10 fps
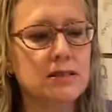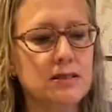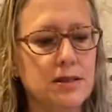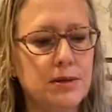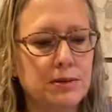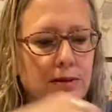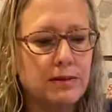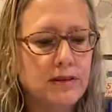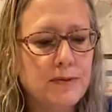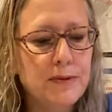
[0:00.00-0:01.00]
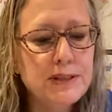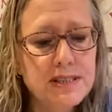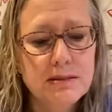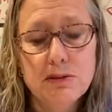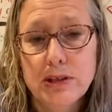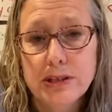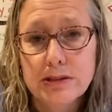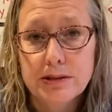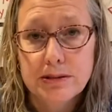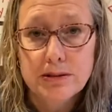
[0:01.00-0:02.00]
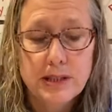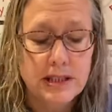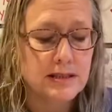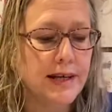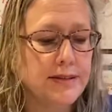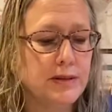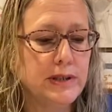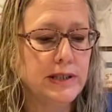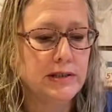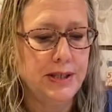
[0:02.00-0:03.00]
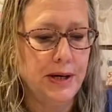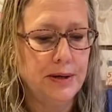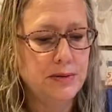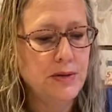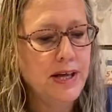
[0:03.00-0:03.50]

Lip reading: So the first thing we want to do is let the reader know